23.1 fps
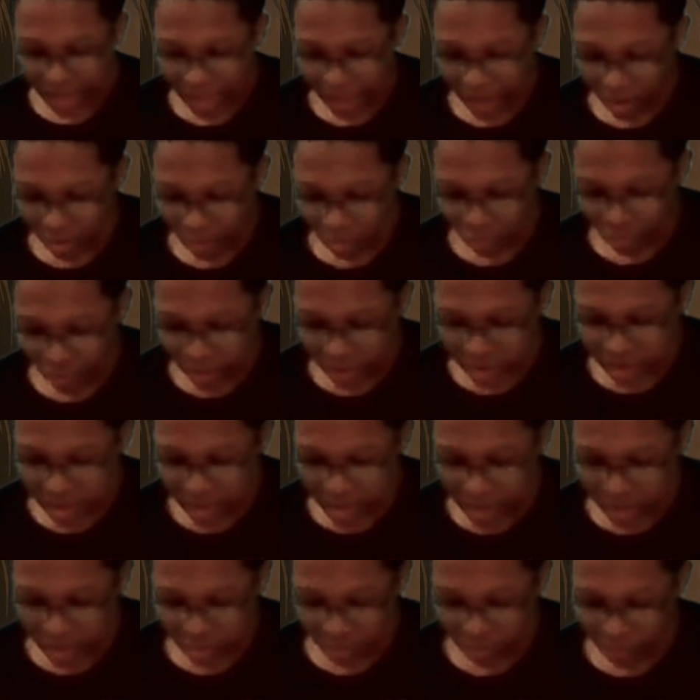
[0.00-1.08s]
how rich
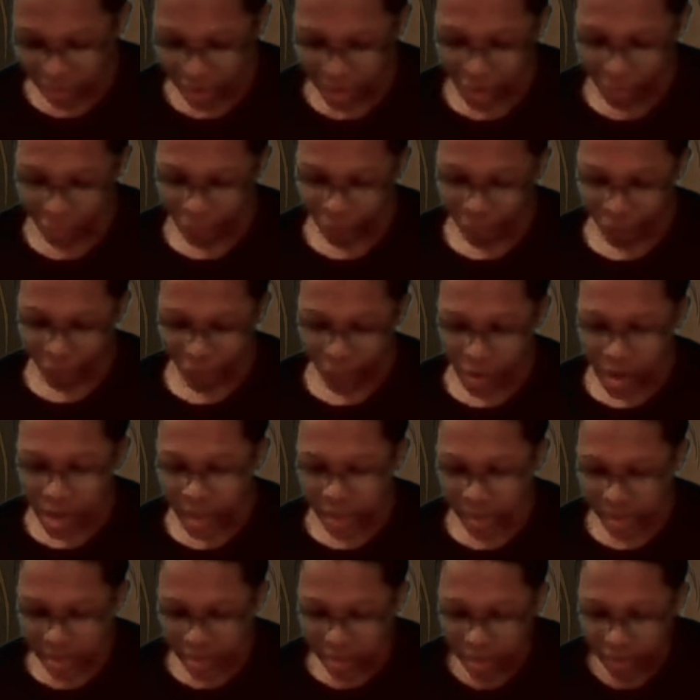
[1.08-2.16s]
he is, or how
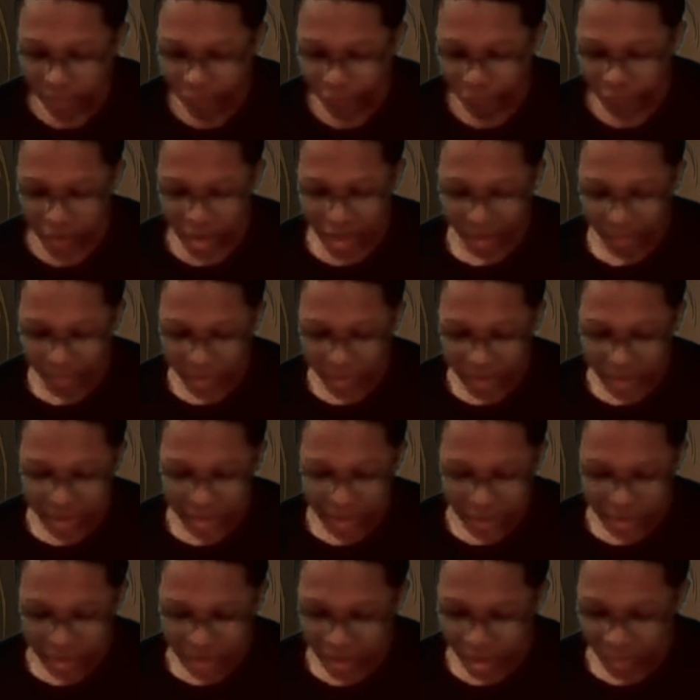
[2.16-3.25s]
fine a family
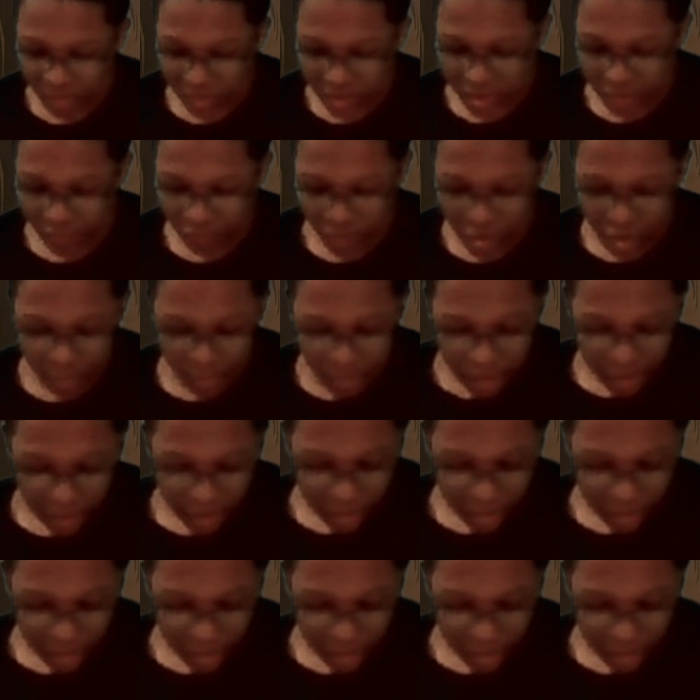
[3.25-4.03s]
he comes from,